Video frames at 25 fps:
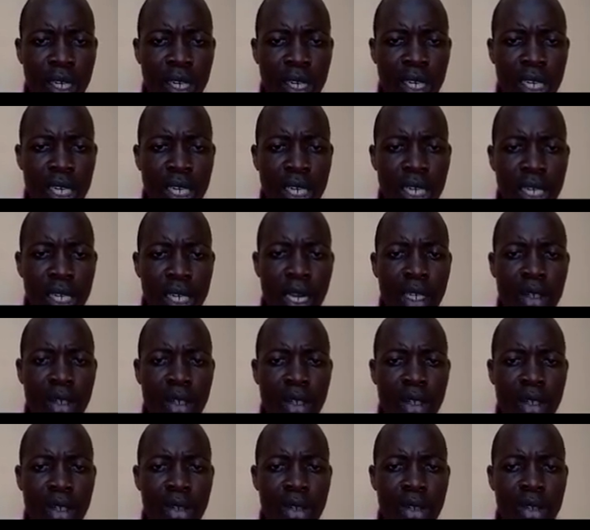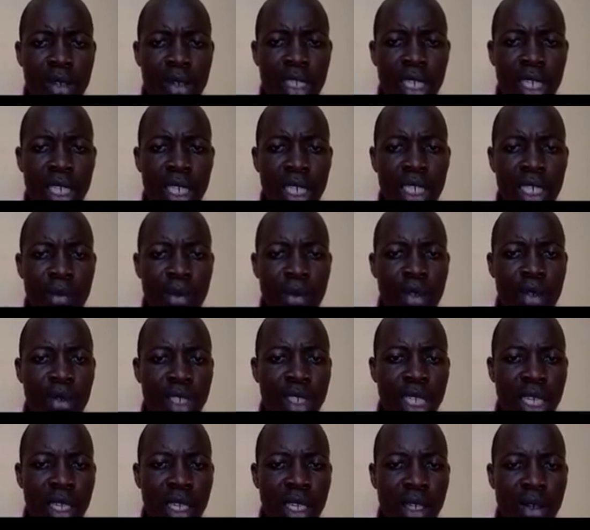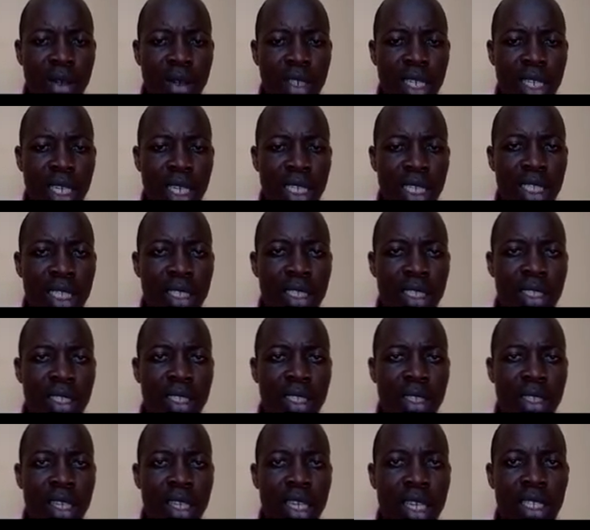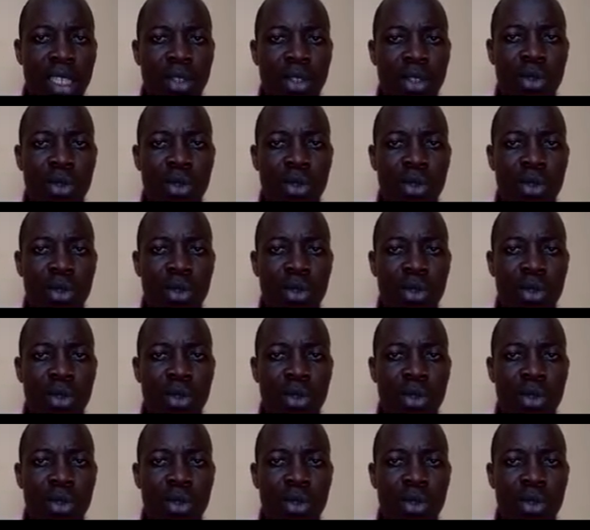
My contact, I'm going to share the contacts